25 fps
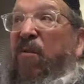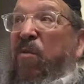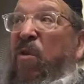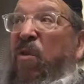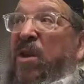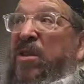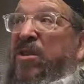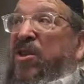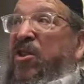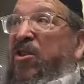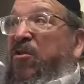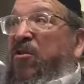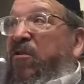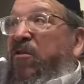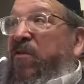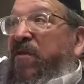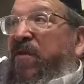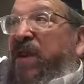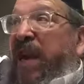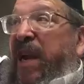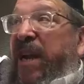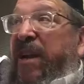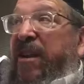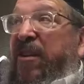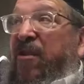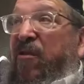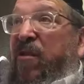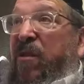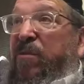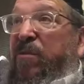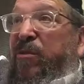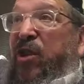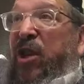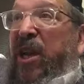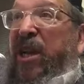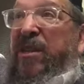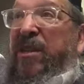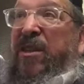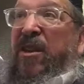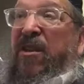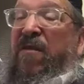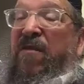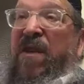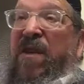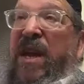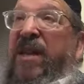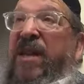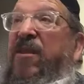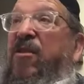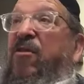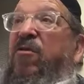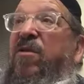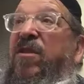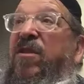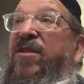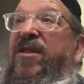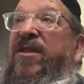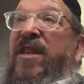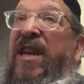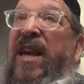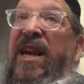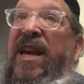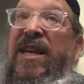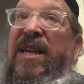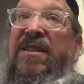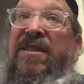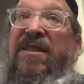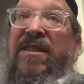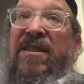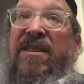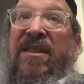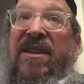once you got your objective and you decide